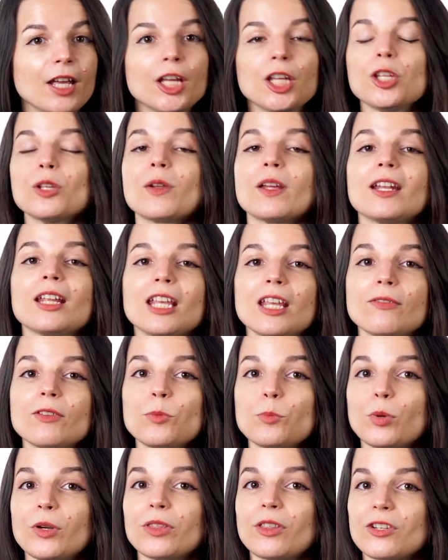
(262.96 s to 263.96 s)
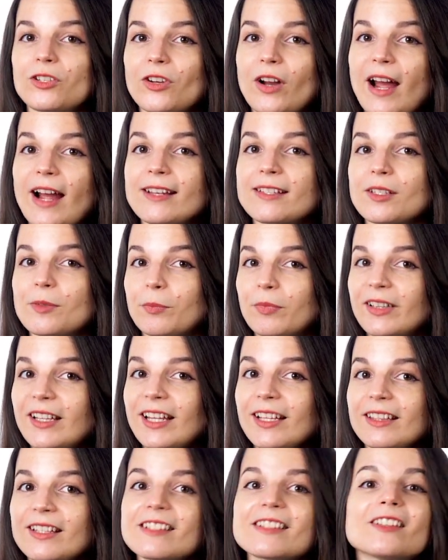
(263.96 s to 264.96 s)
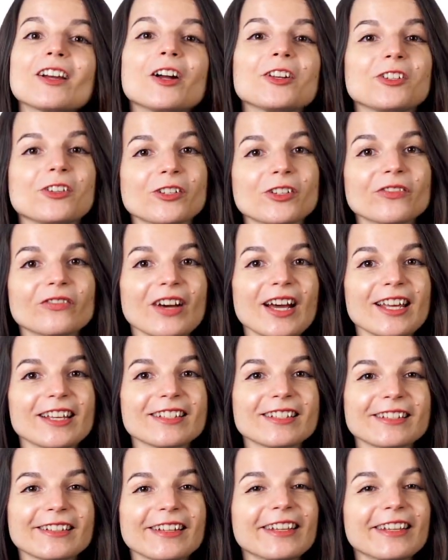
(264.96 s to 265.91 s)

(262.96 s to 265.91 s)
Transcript: You can even put the tracks and playlists on your device